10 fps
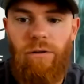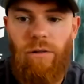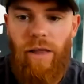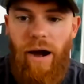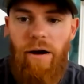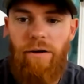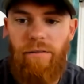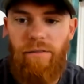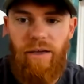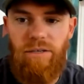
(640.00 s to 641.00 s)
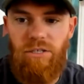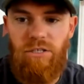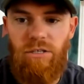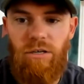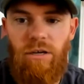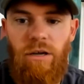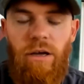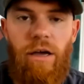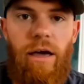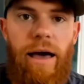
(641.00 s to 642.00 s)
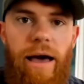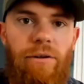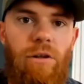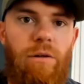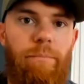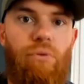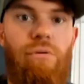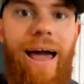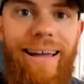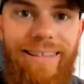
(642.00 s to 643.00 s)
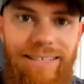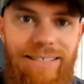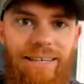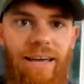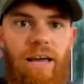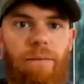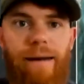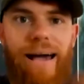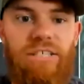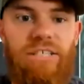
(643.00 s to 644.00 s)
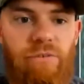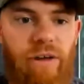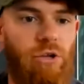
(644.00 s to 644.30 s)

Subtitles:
learn this and practice it and master it,